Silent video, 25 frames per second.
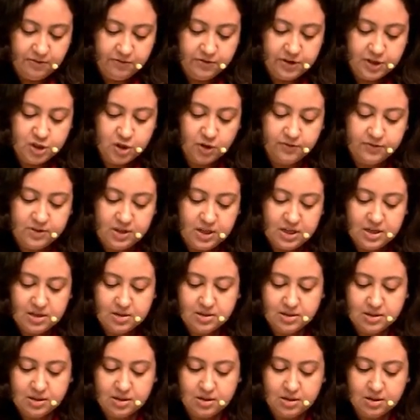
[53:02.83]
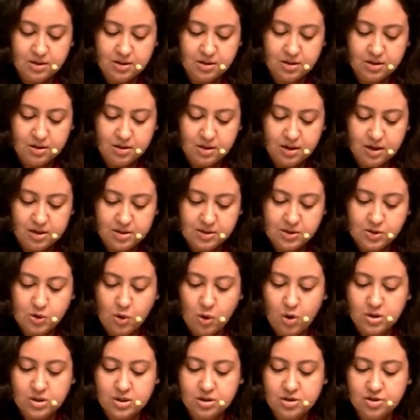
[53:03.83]
Which of these is
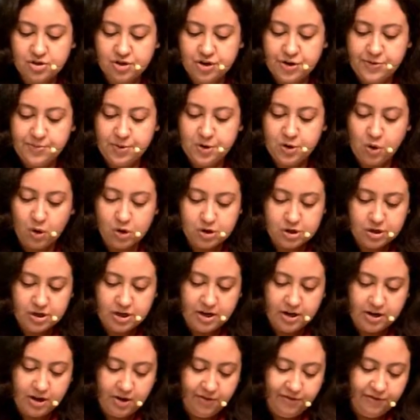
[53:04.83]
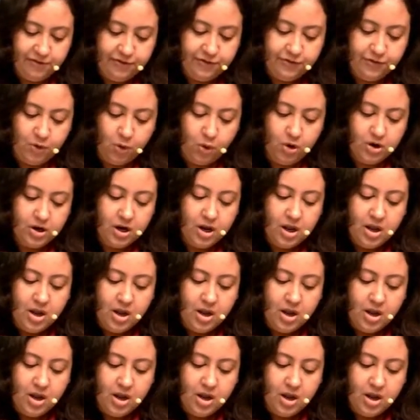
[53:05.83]
not a treatment alternative for